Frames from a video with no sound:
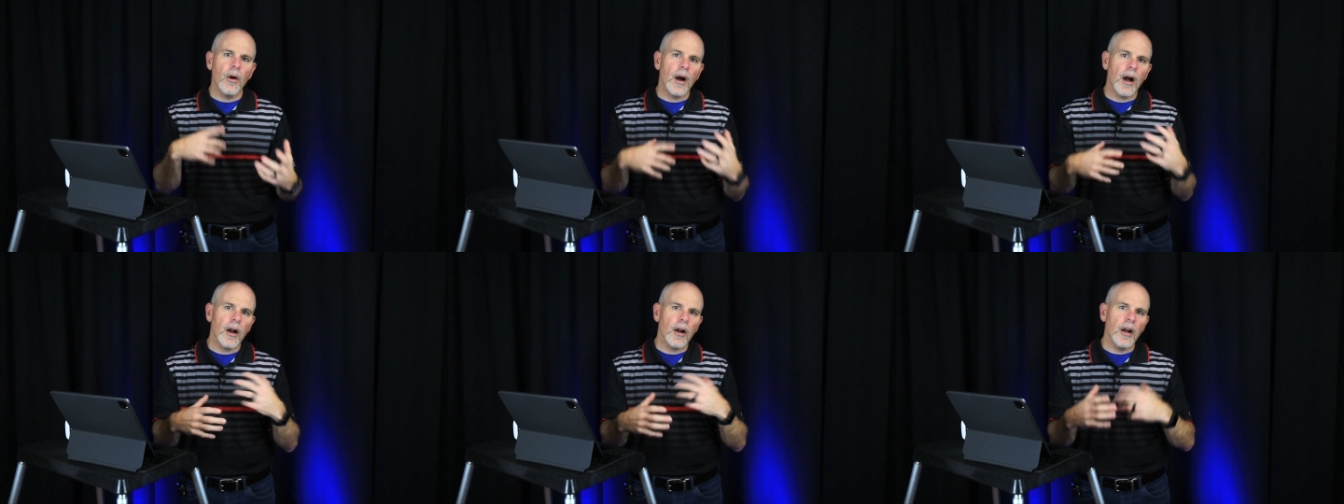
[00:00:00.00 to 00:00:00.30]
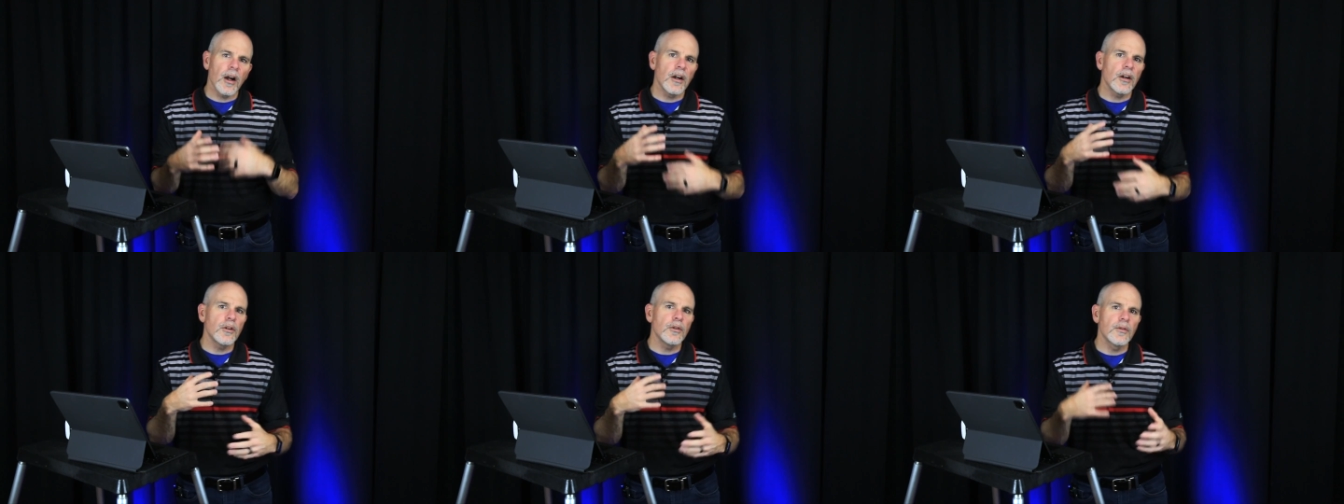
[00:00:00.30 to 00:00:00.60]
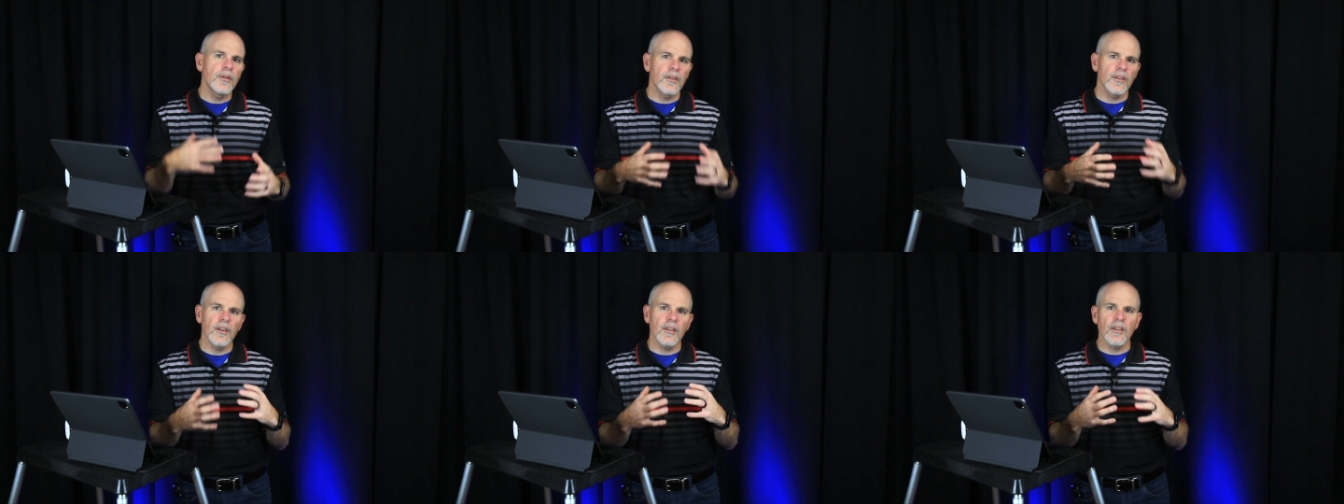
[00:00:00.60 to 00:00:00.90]
our
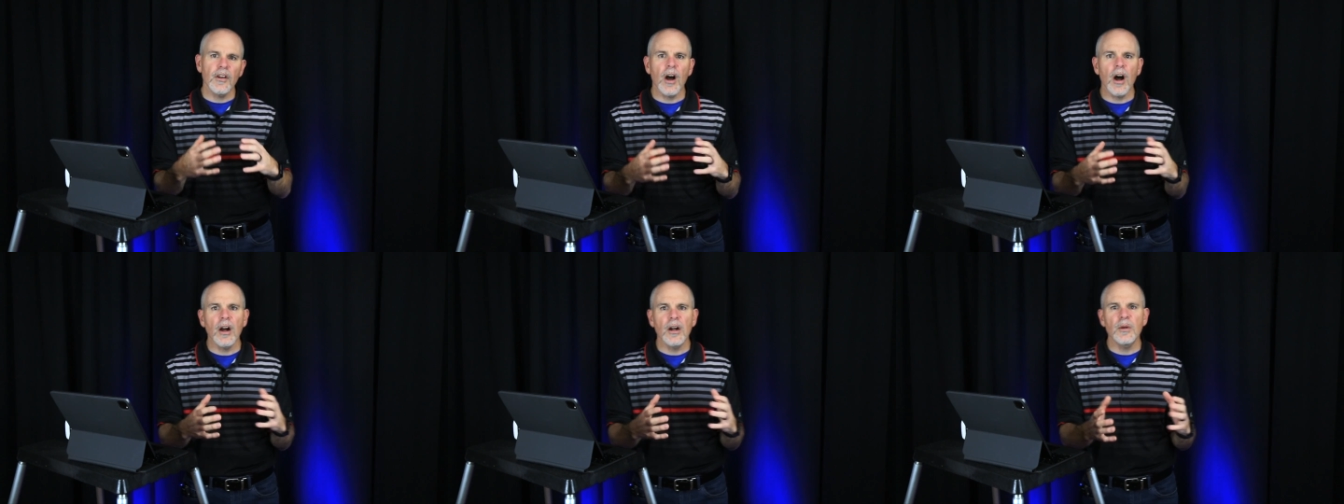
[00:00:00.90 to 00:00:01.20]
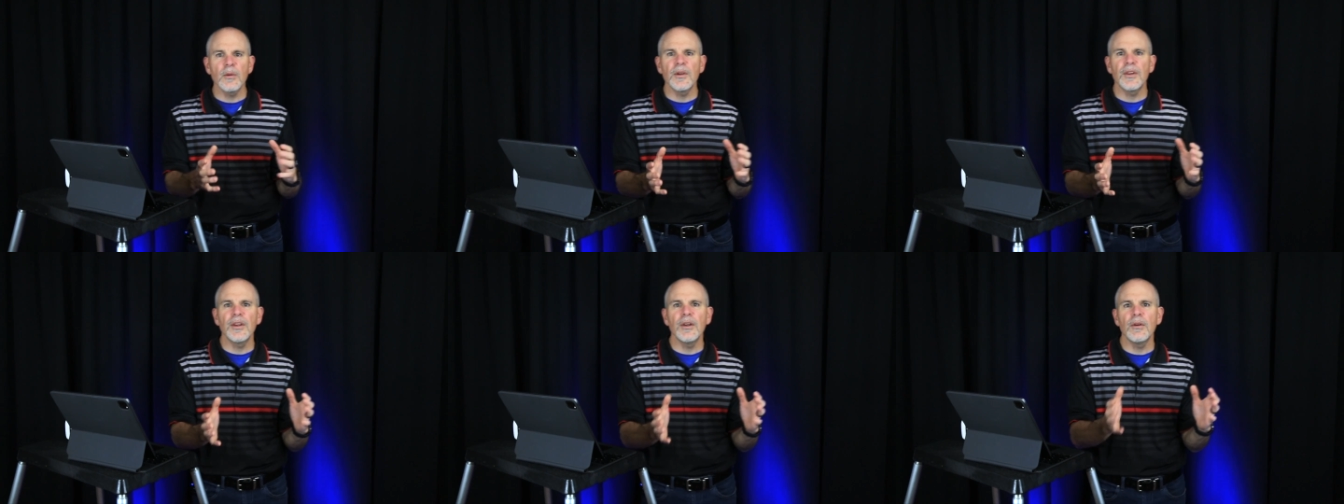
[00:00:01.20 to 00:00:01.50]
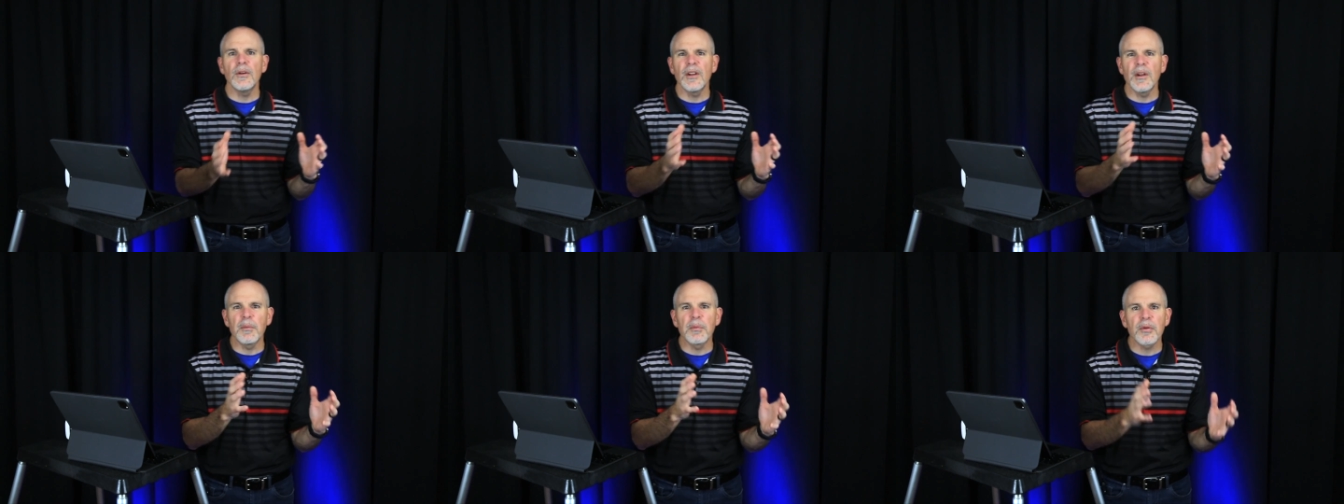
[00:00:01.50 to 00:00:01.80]
host to talk with
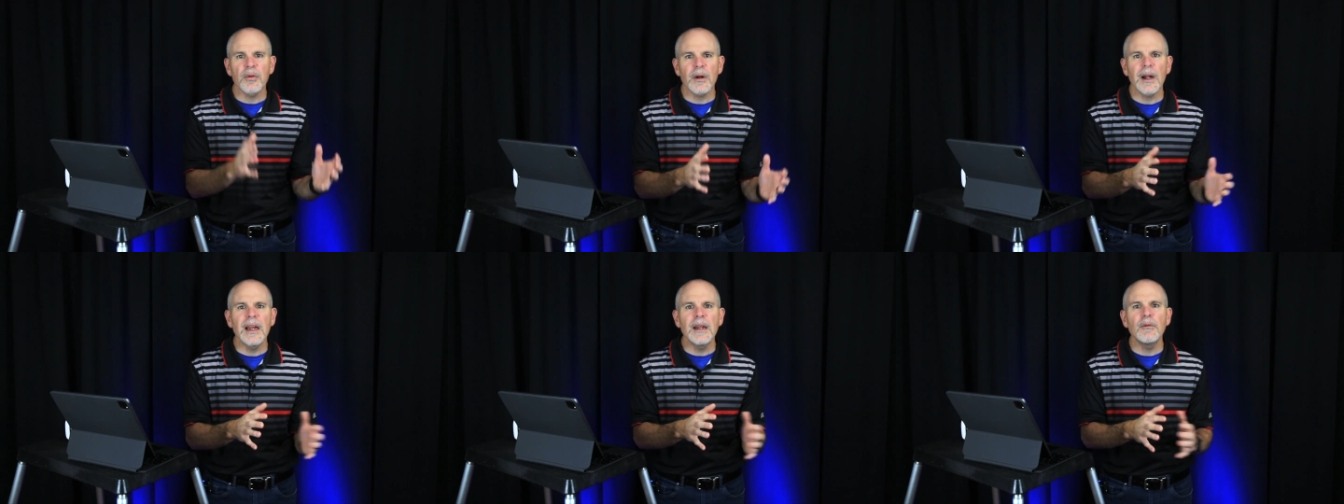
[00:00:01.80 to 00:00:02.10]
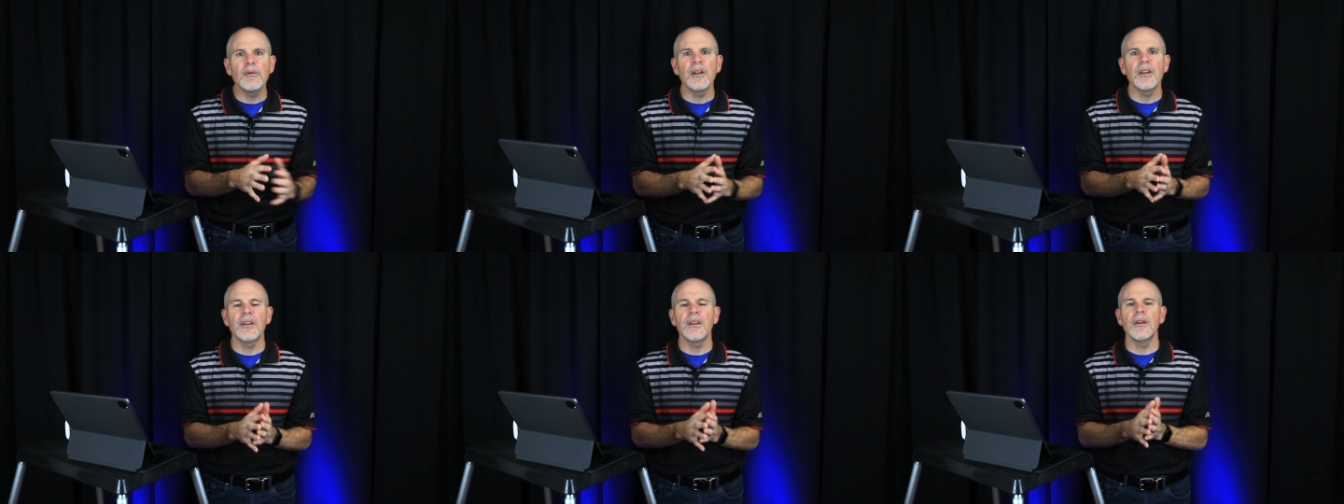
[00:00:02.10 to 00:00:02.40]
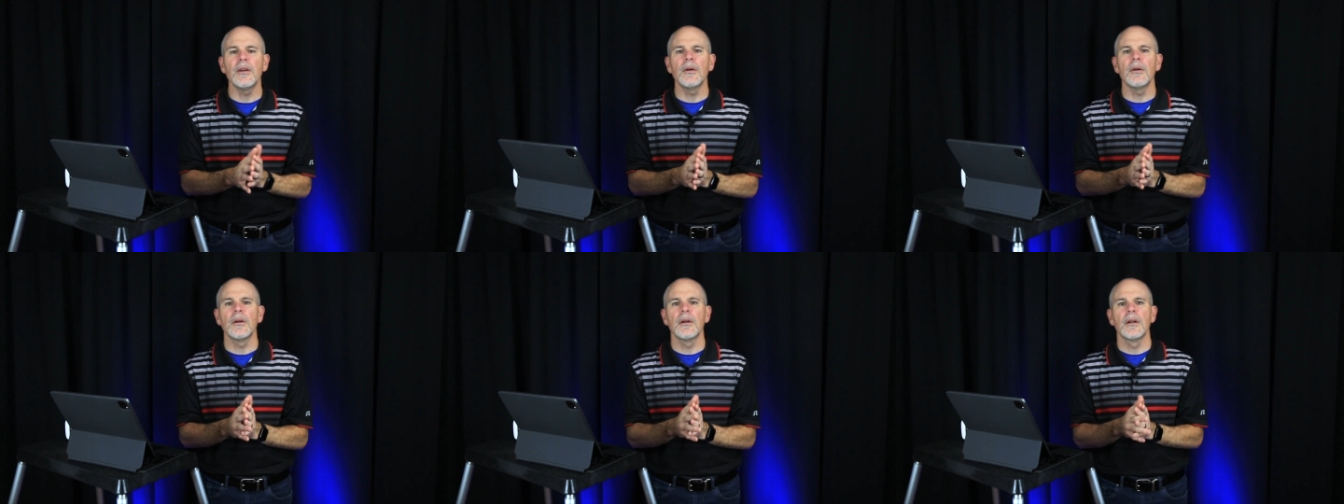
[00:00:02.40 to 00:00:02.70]
you and to pray with
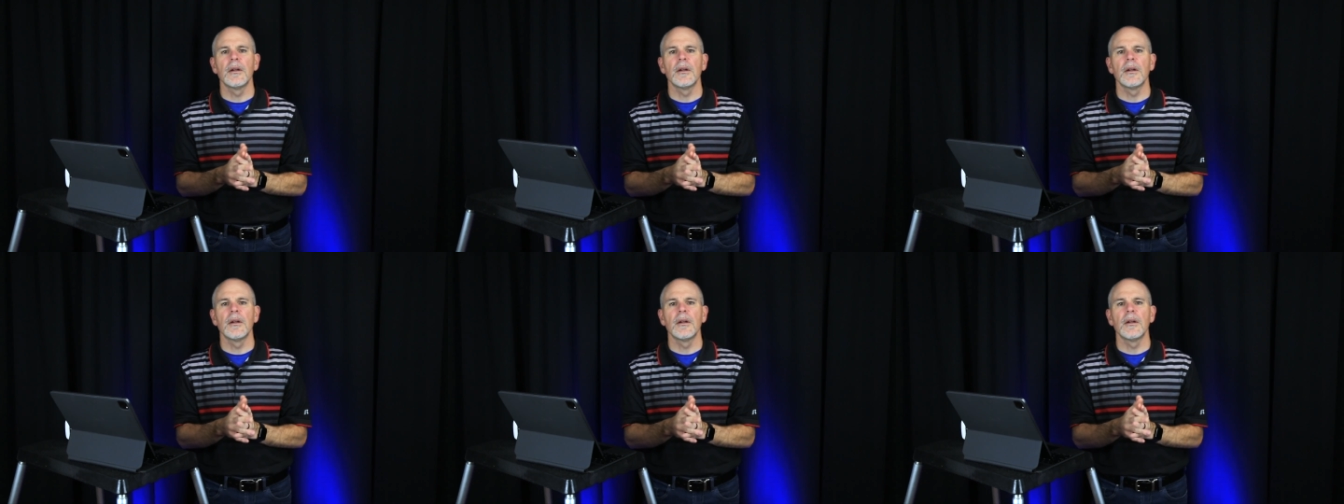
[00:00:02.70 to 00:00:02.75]
you.